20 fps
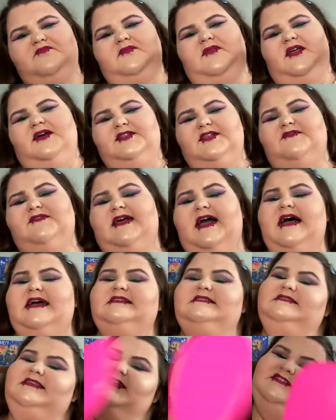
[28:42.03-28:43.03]
I love you guys.
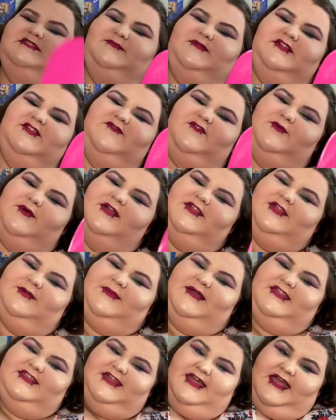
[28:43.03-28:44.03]
Thanks so much for watching
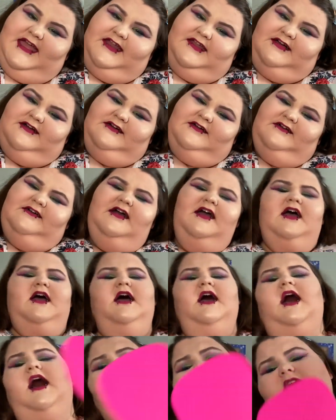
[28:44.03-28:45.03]
my channel.
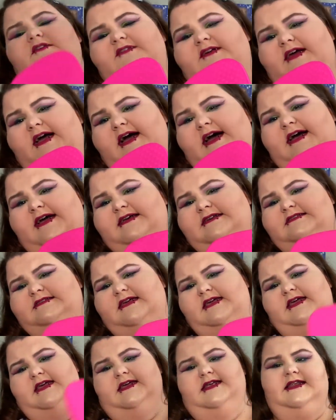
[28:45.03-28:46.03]
I love you guys,
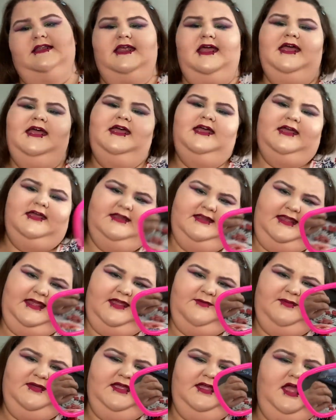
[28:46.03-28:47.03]
and Diggy
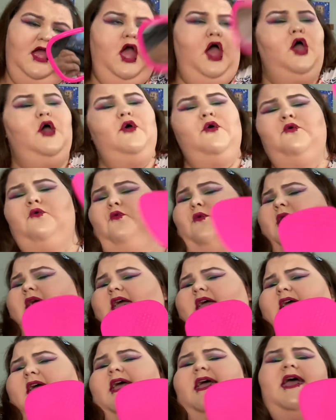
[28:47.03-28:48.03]
B,
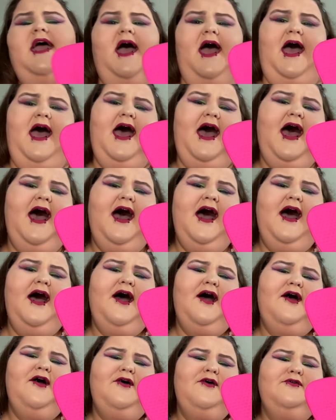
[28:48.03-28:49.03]
we
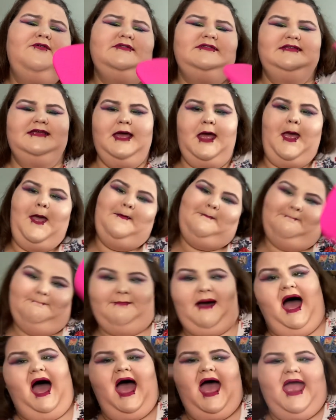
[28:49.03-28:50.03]
out.
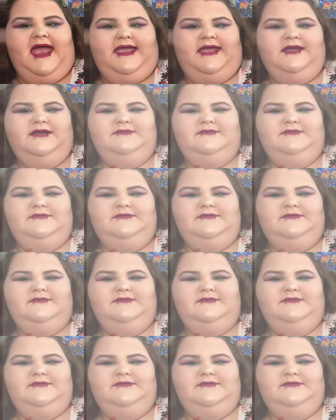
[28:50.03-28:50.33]
Bye